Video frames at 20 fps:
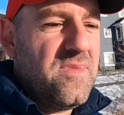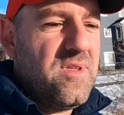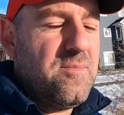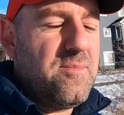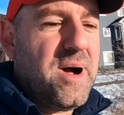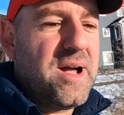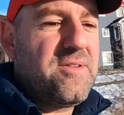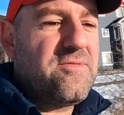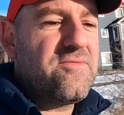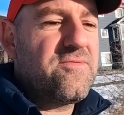
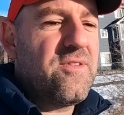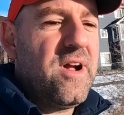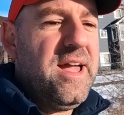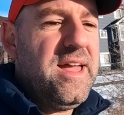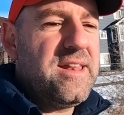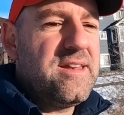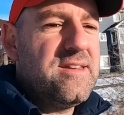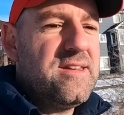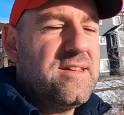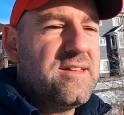my
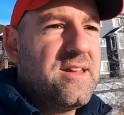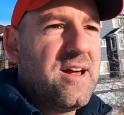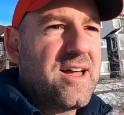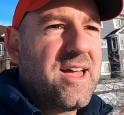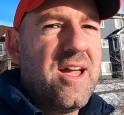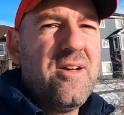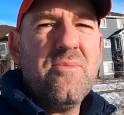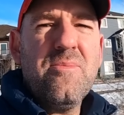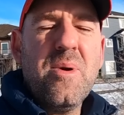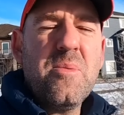friend, now I
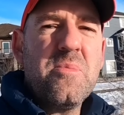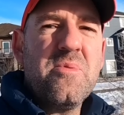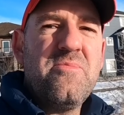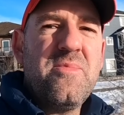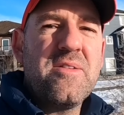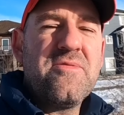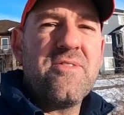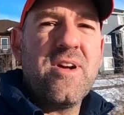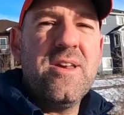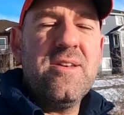can't remember if
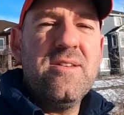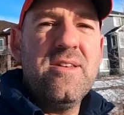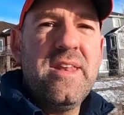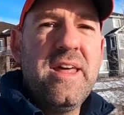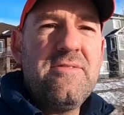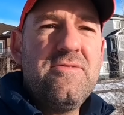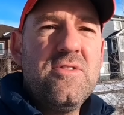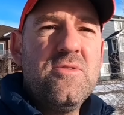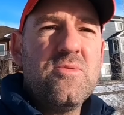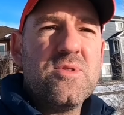my friend
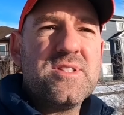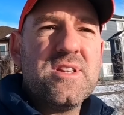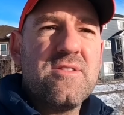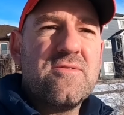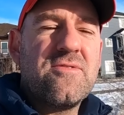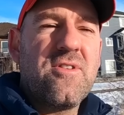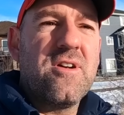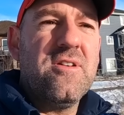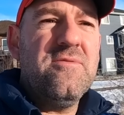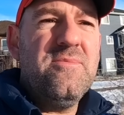Neville was in
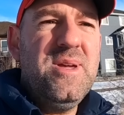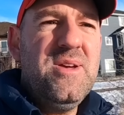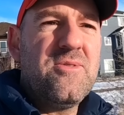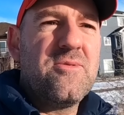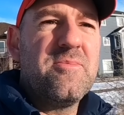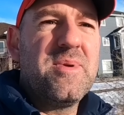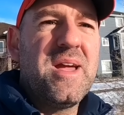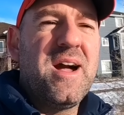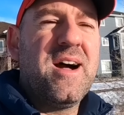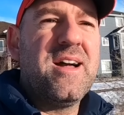front of me
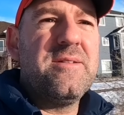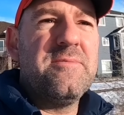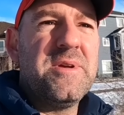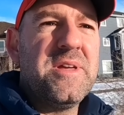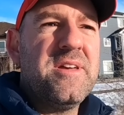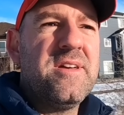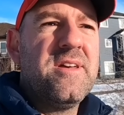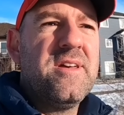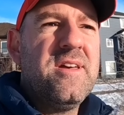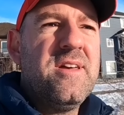or behind
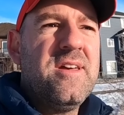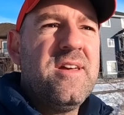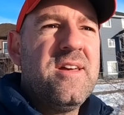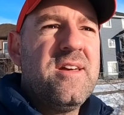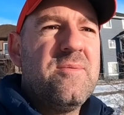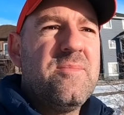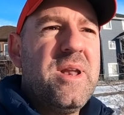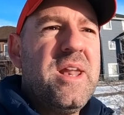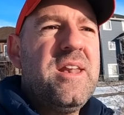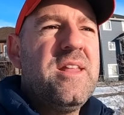me.
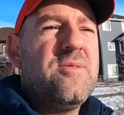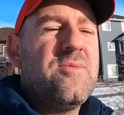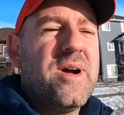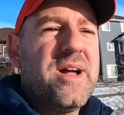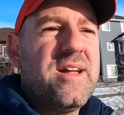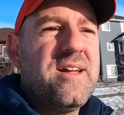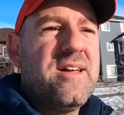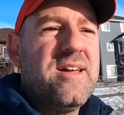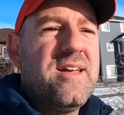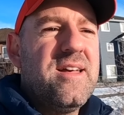But
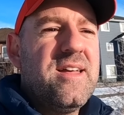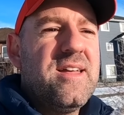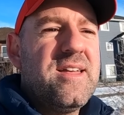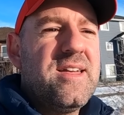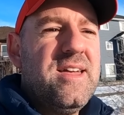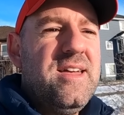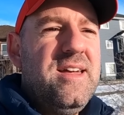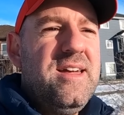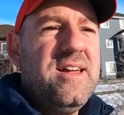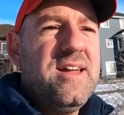anyway,
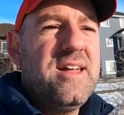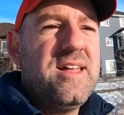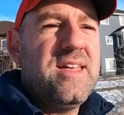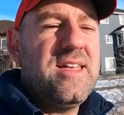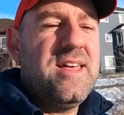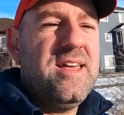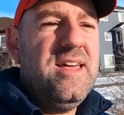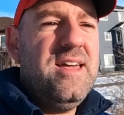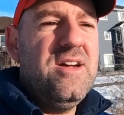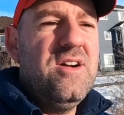he
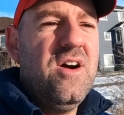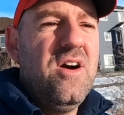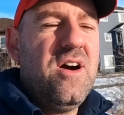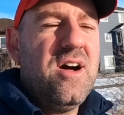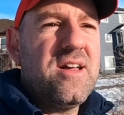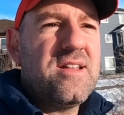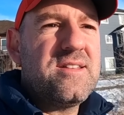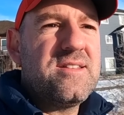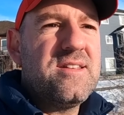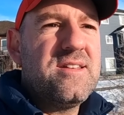he
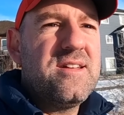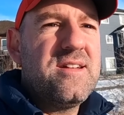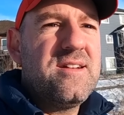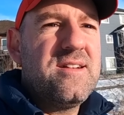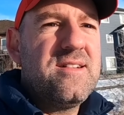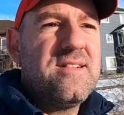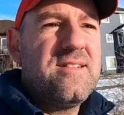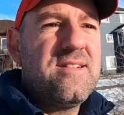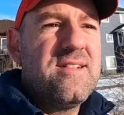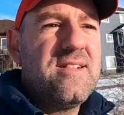got
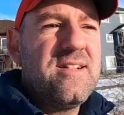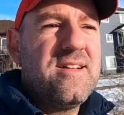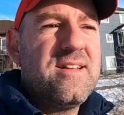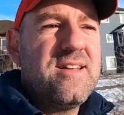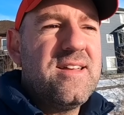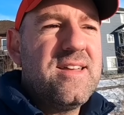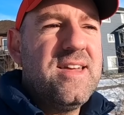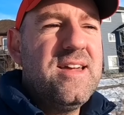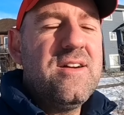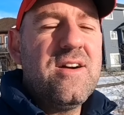
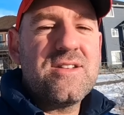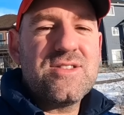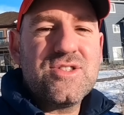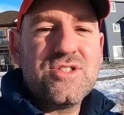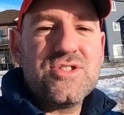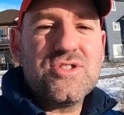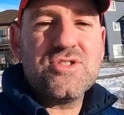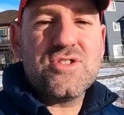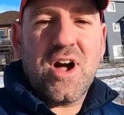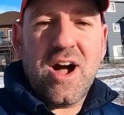he got
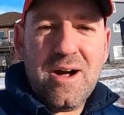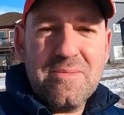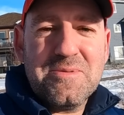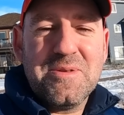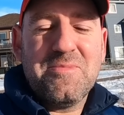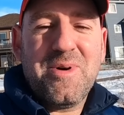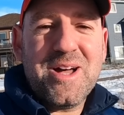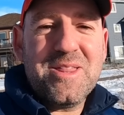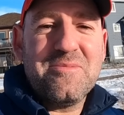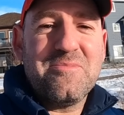
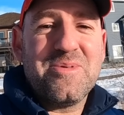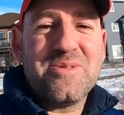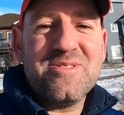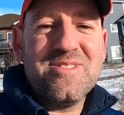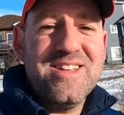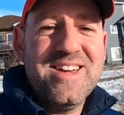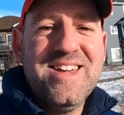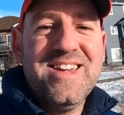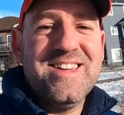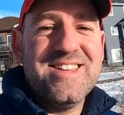stopped by the
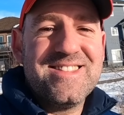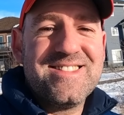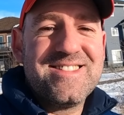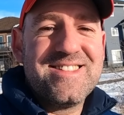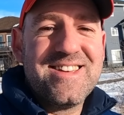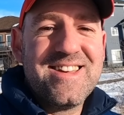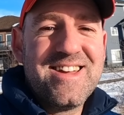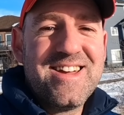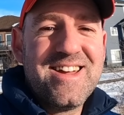police